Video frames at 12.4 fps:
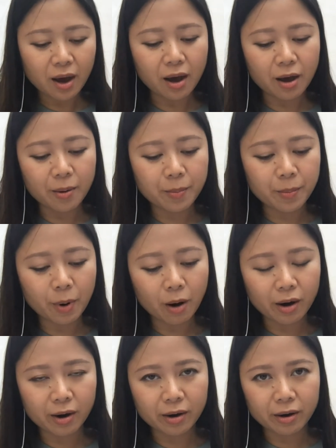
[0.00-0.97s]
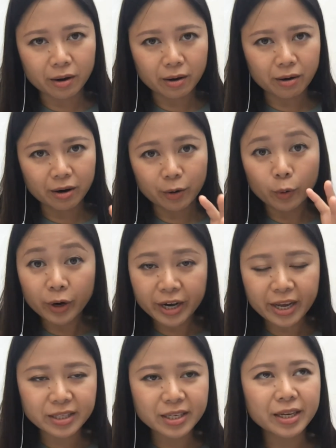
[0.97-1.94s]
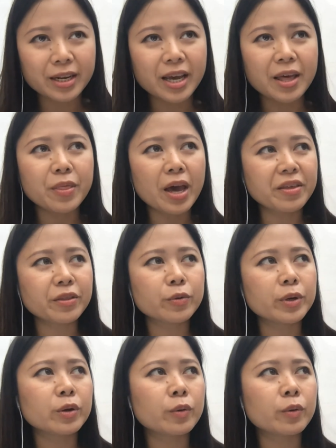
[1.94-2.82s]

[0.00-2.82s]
are oriented. And I think the